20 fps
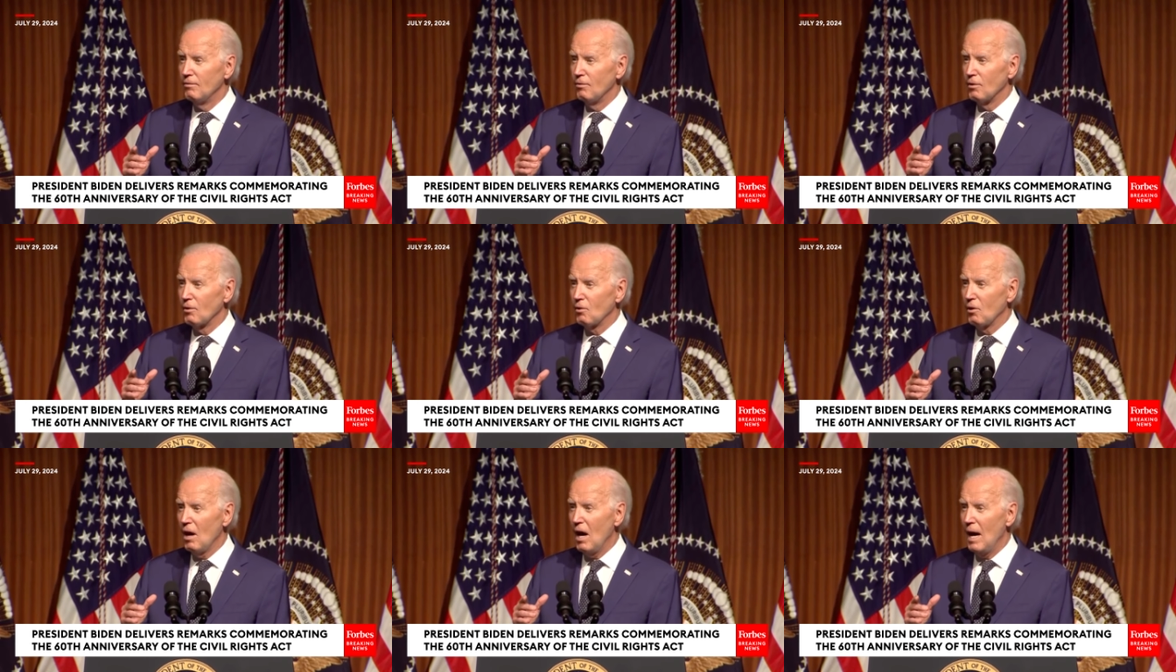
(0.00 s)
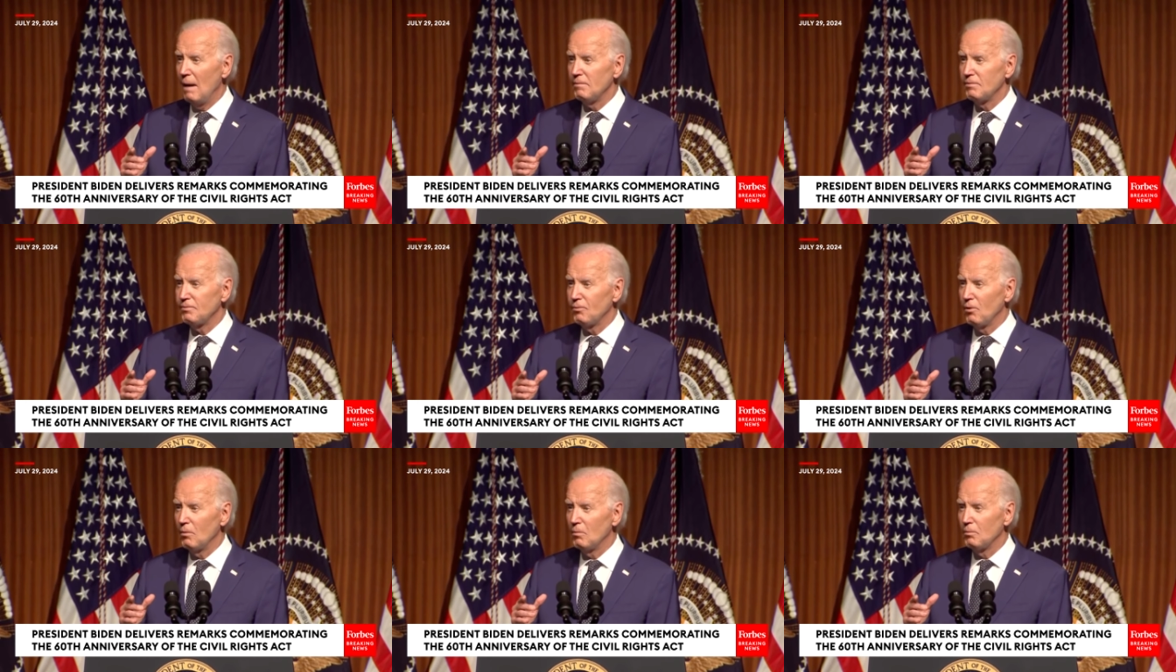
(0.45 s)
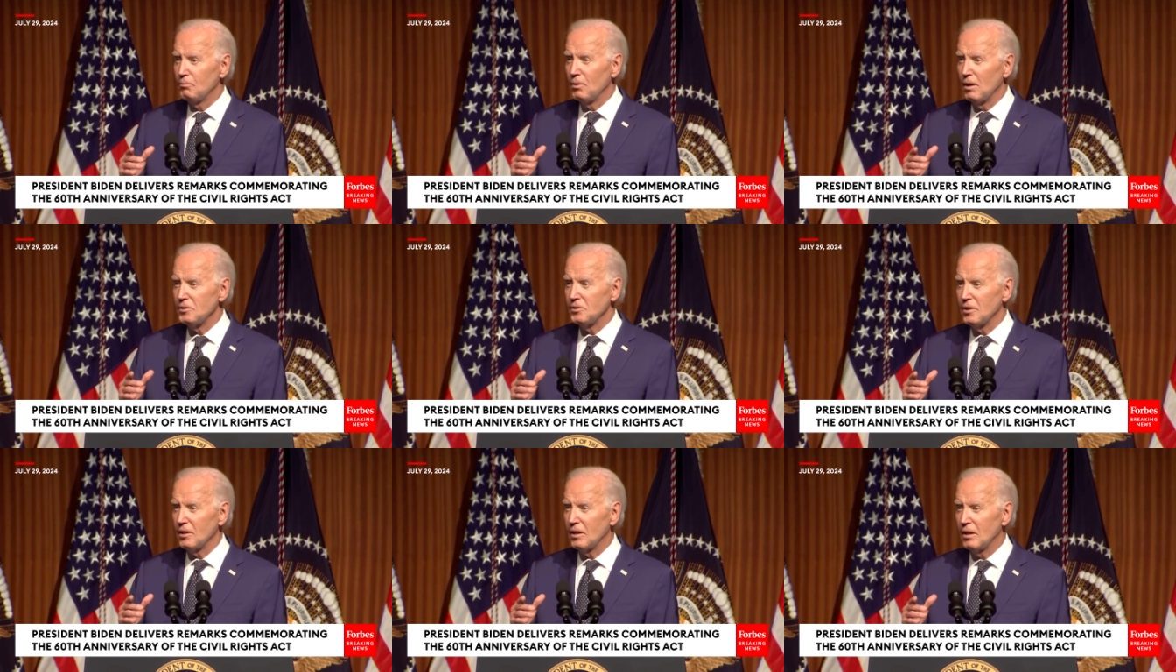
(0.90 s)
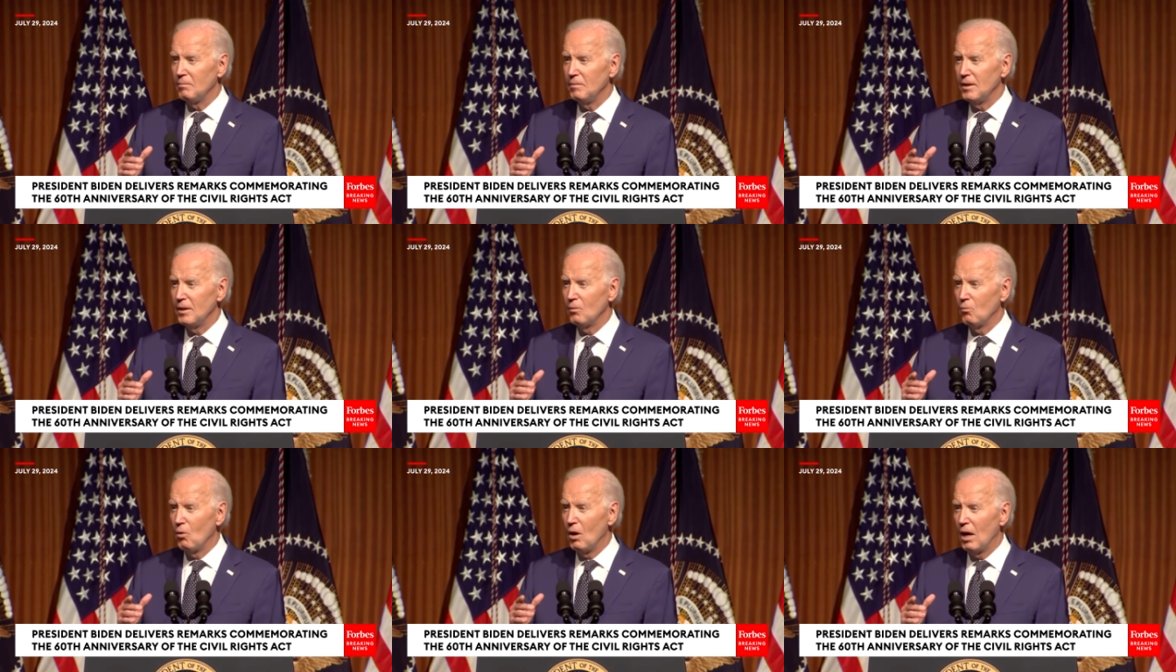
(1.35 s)
for crimes former president
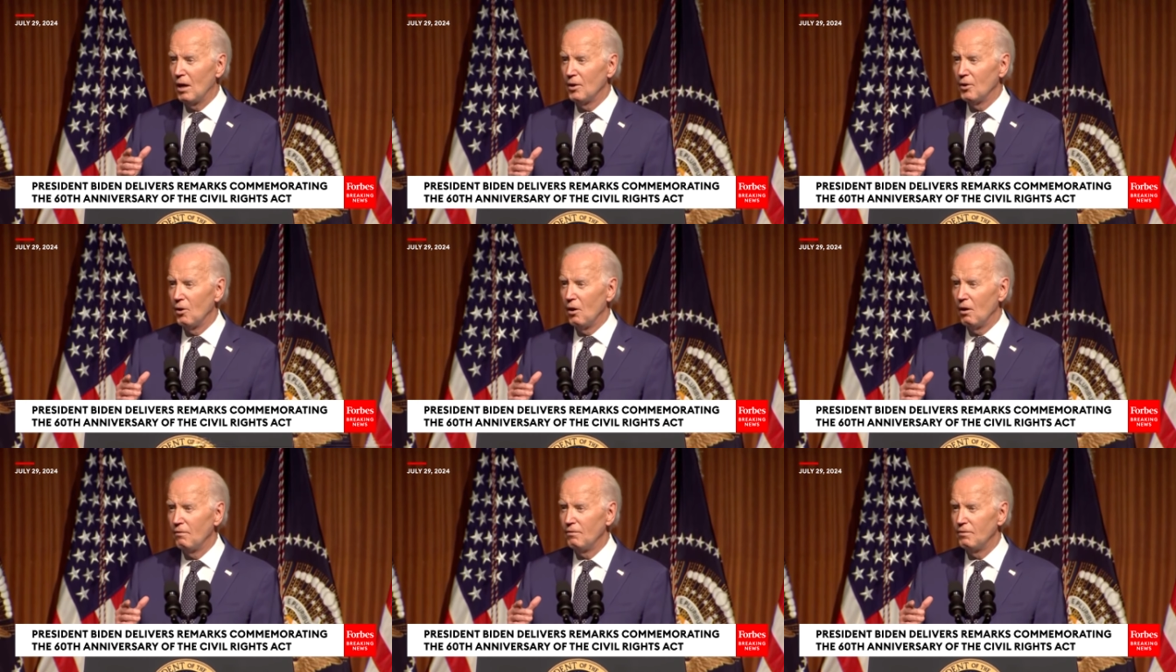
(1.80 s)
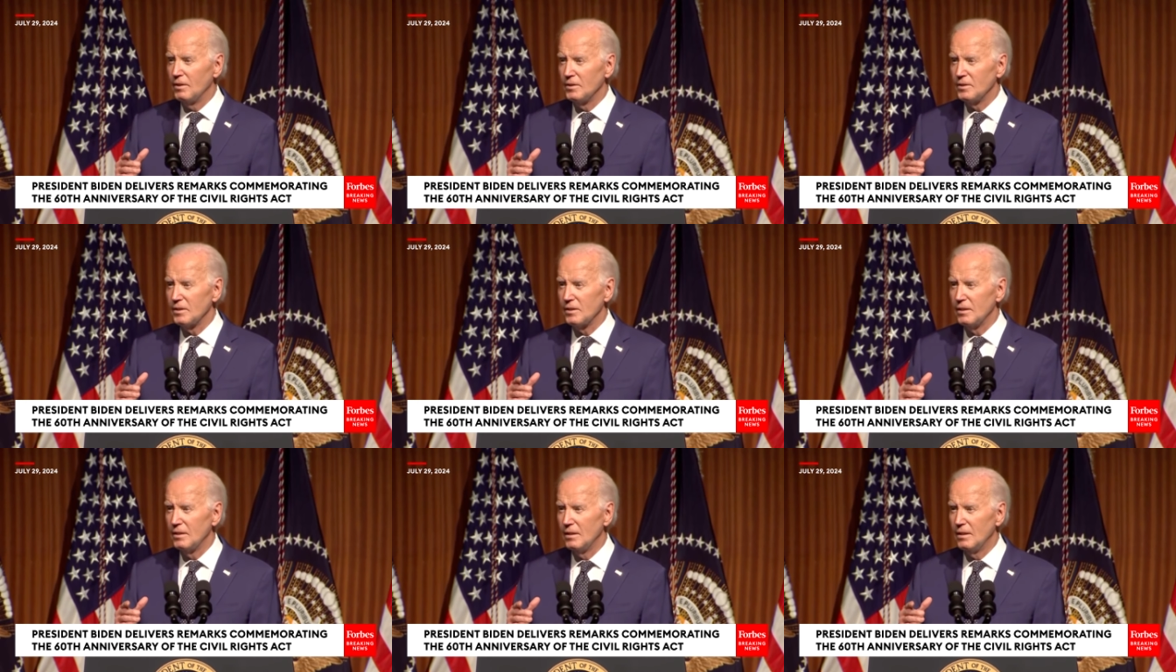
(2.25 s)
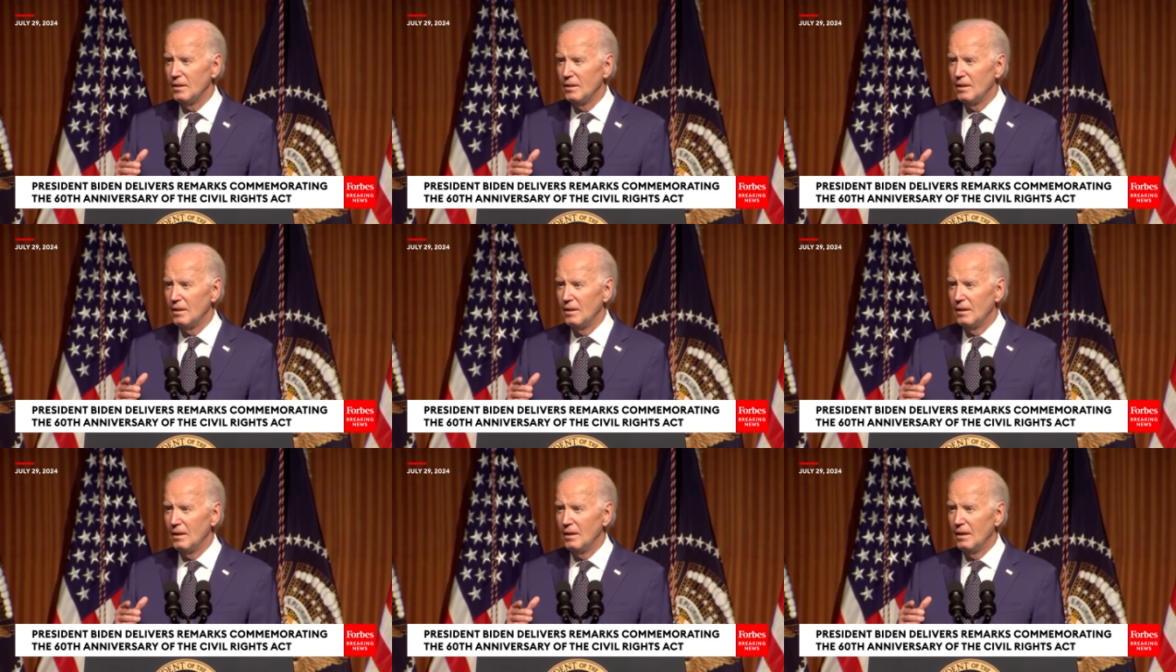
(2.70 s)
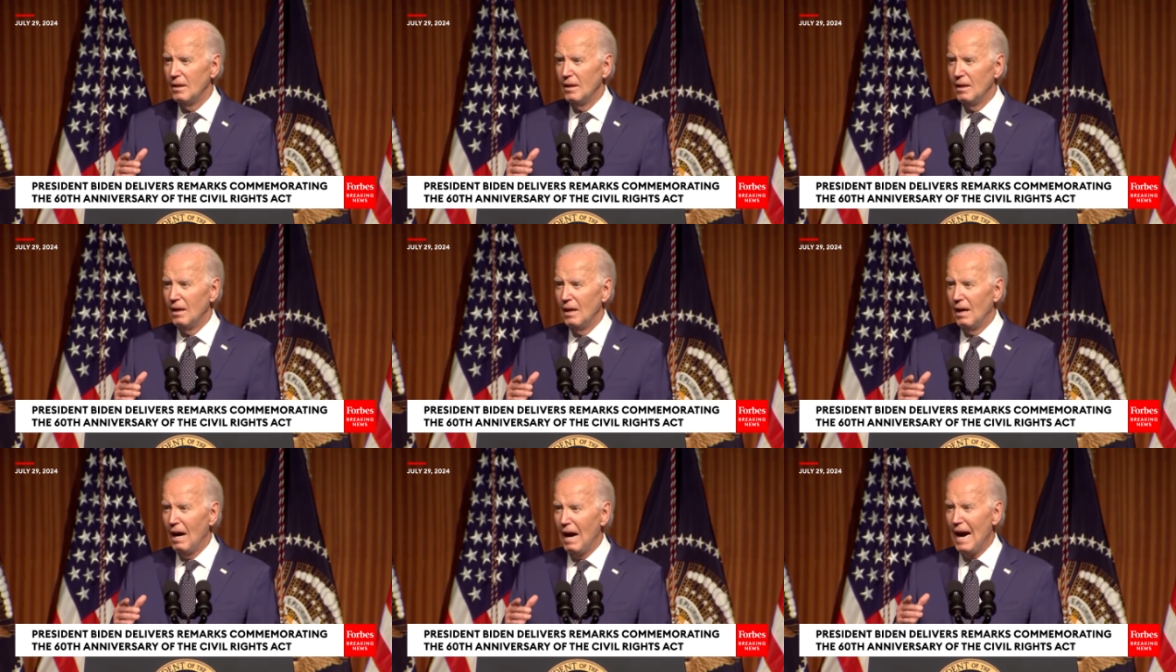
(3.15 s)
committed while in office.
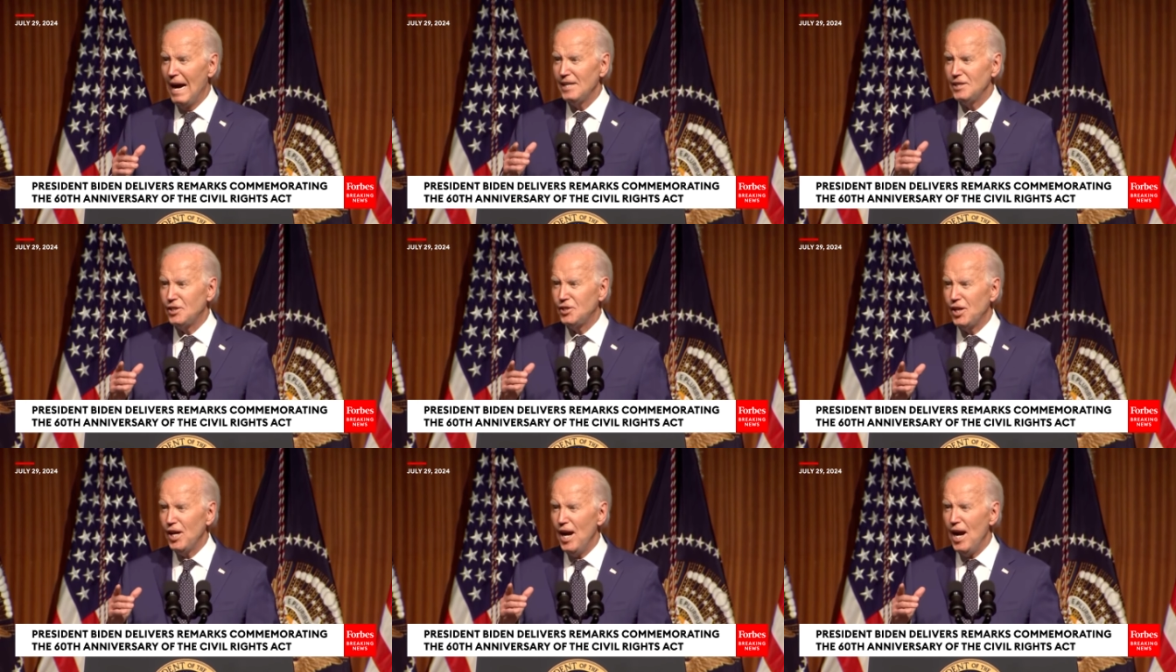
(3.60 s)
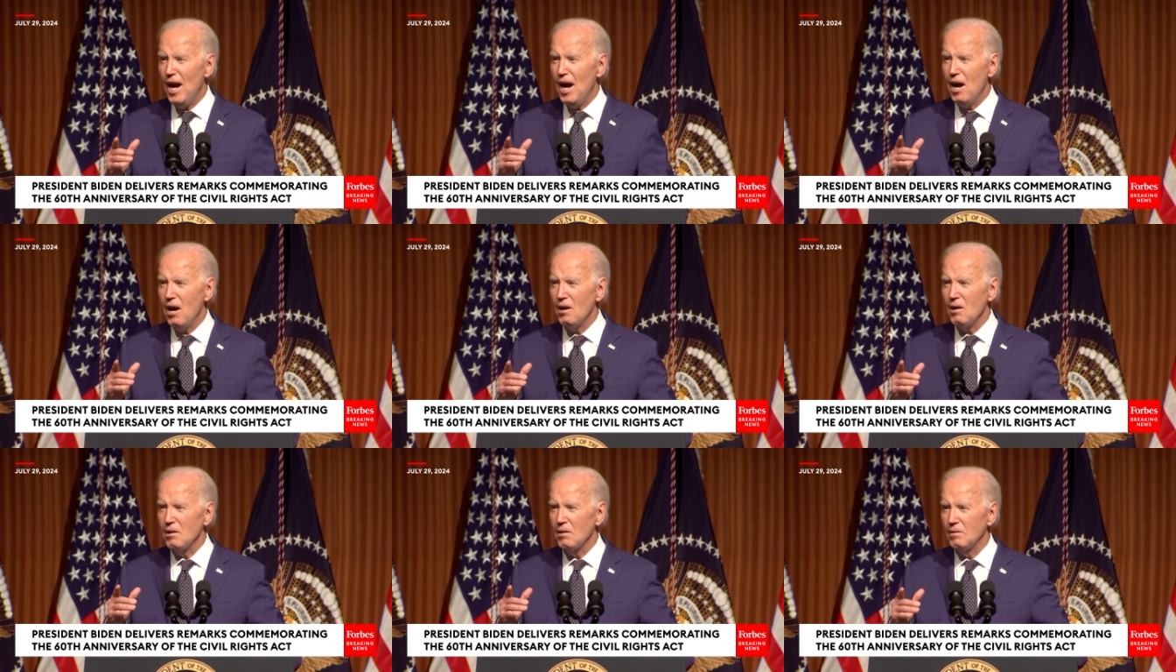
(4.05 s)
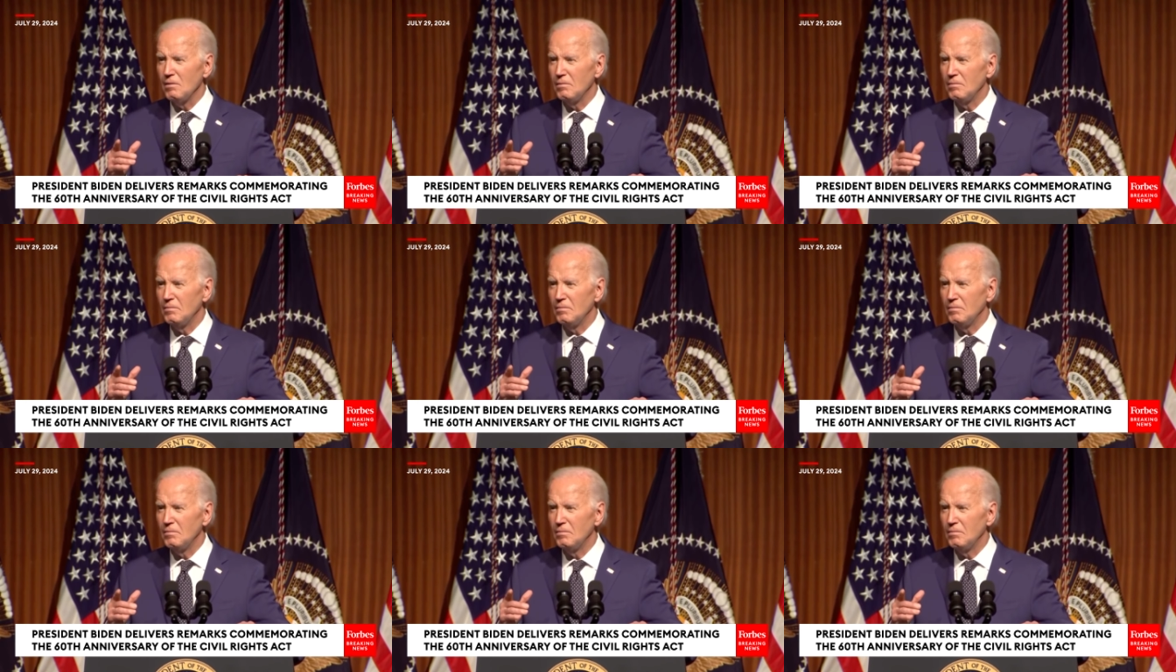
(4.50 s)
I share